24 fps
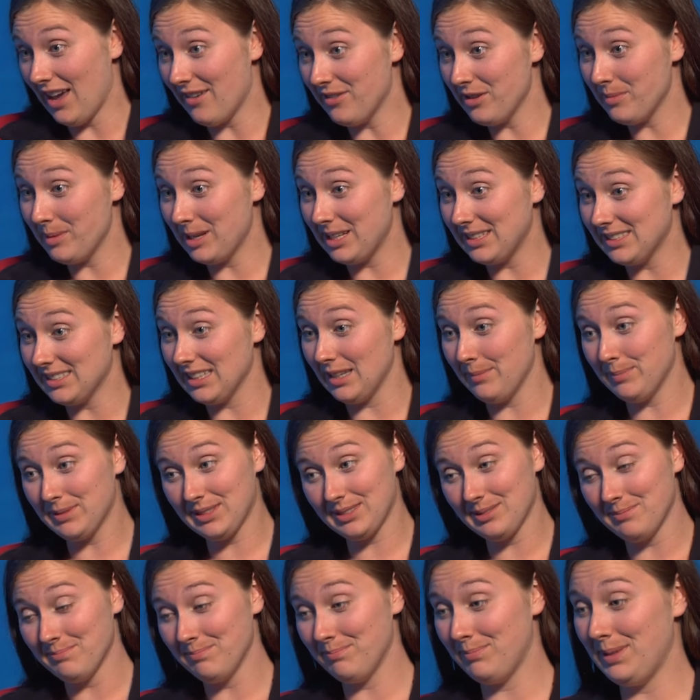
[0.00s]
everybody
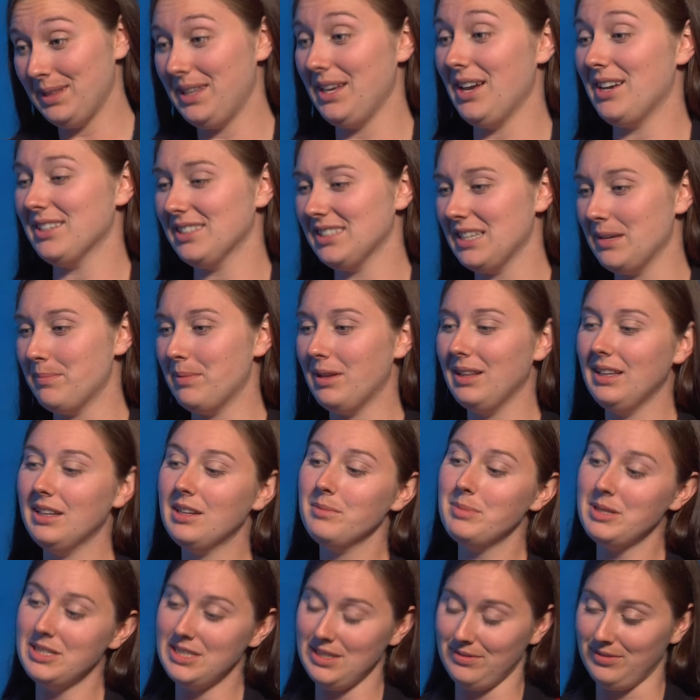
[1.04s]
sleeps, but they all sleep a little
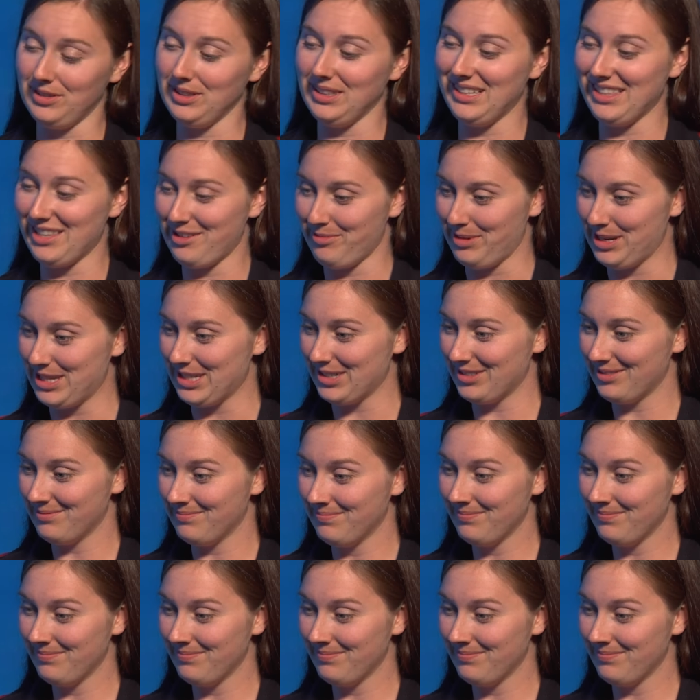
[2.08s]
bit differently than we do.